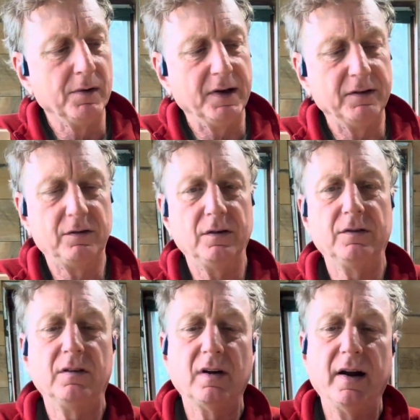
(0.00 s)
It's just
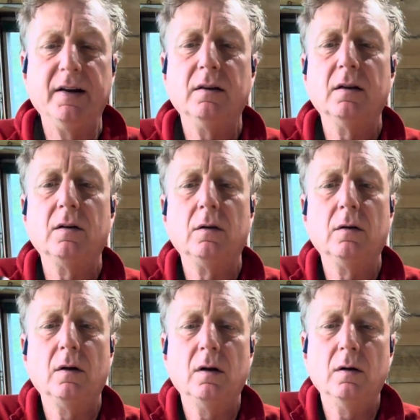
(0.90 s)
a tiny
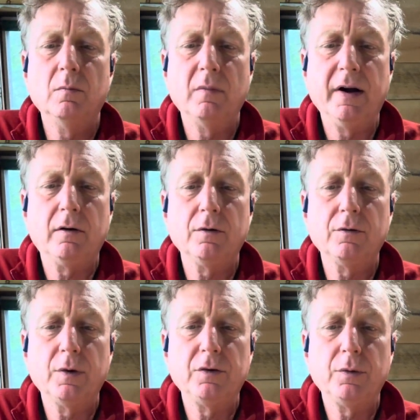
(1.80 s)
little micro
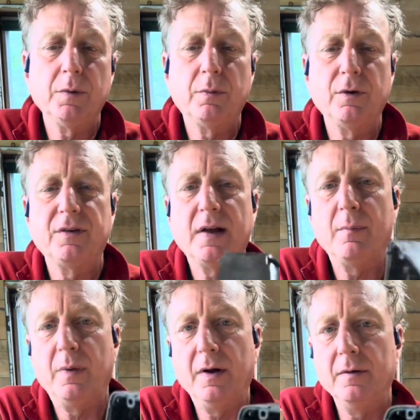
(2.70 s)
switch where you push
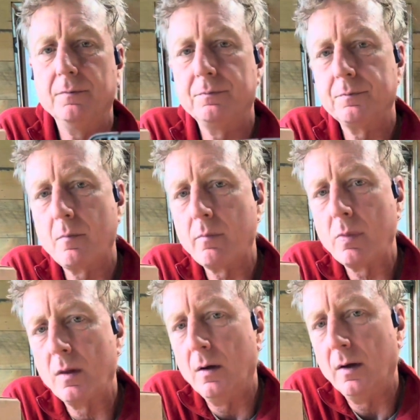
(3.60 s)
that button,
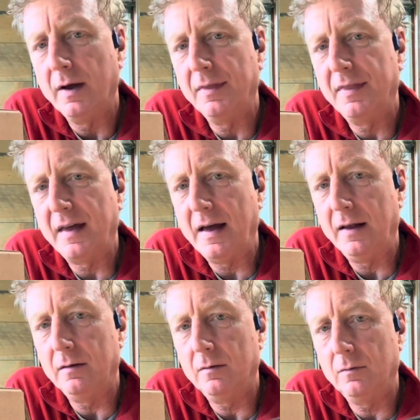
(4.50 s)
and
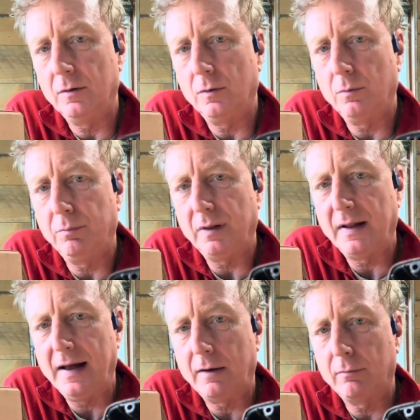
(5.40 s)
that little
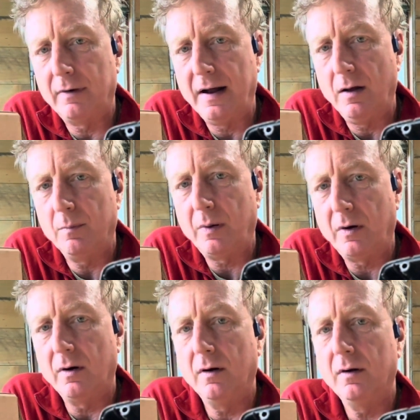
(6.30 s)
black round
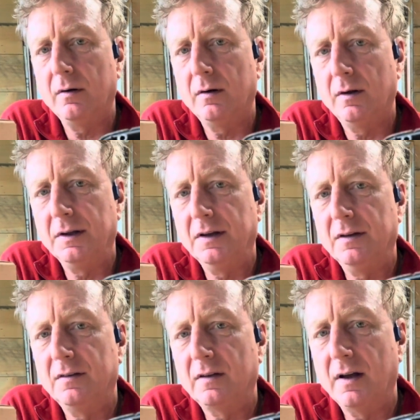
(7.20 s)
part on the
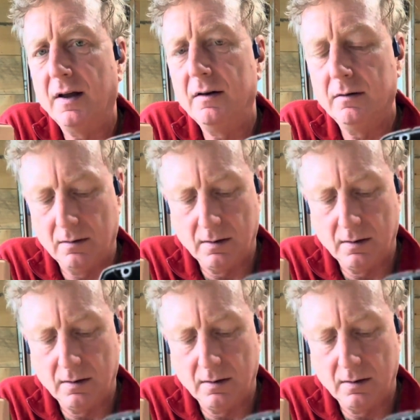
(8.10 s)
inside